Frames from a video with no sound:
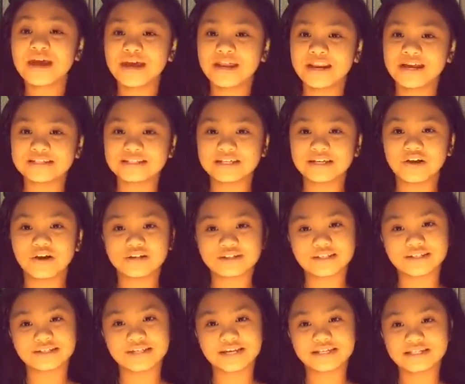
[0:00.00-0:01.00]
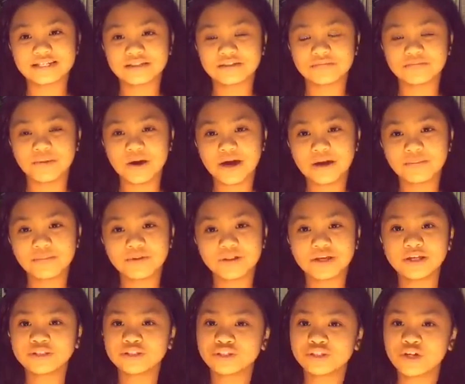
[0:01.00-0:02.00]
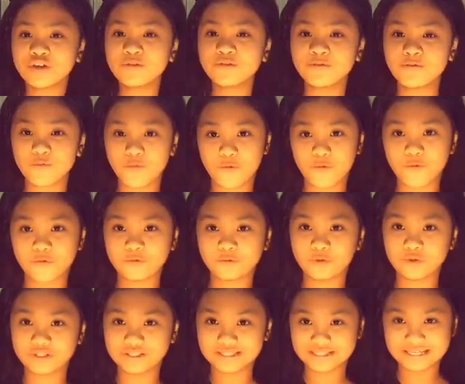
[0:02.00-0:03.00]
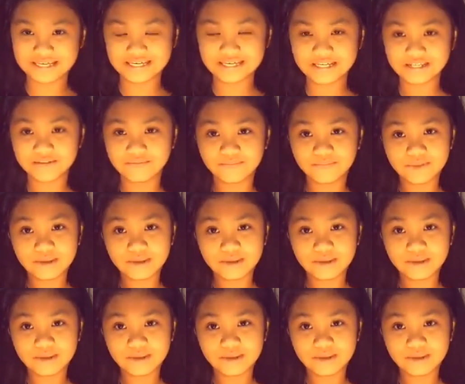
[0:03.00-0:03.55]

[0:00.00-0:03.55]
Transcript: And as it also says in the Bible in John 4:14,